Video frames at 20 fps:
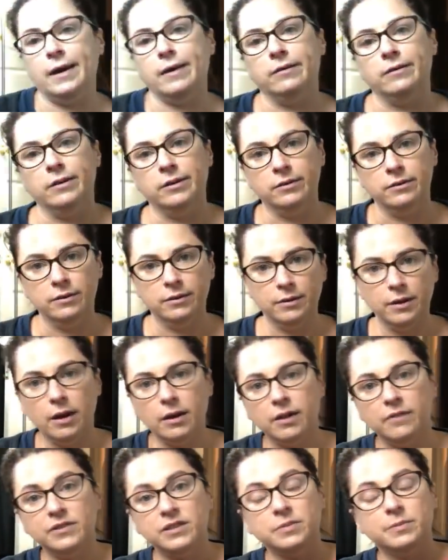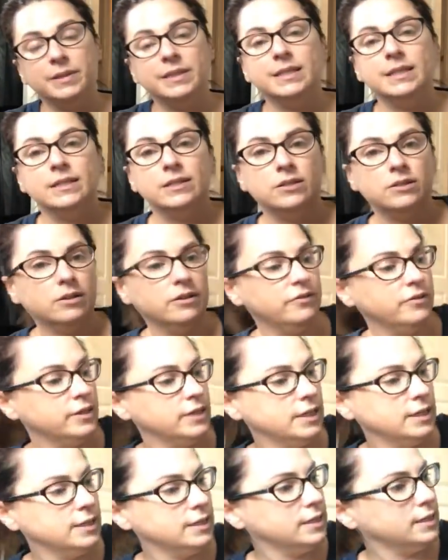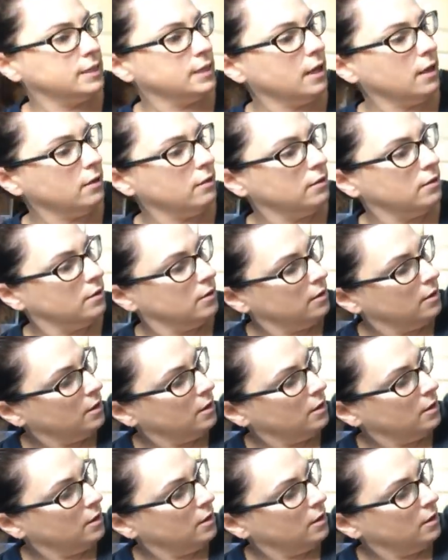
don't know. I'll give it to my sister if it doesn't sell.